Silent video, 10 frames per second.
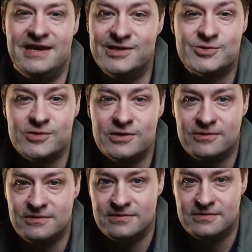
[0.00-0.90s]

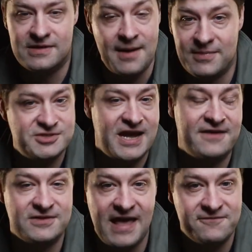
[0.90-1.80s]
Israel not much
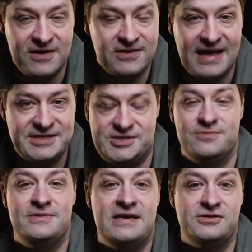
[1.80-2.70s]
after that very last
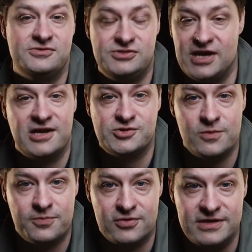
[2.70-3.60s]
sermon that
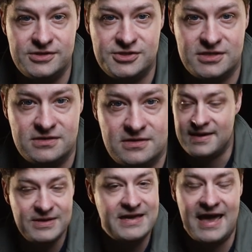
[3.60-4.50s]
Joshua preached,
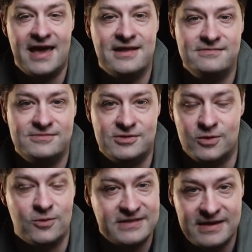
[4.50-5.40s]
they began
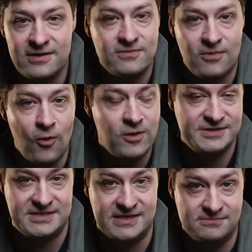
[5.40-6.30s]
doing what they
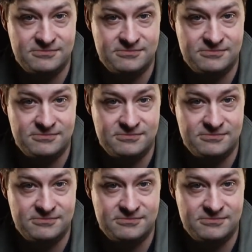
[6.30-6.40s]
always did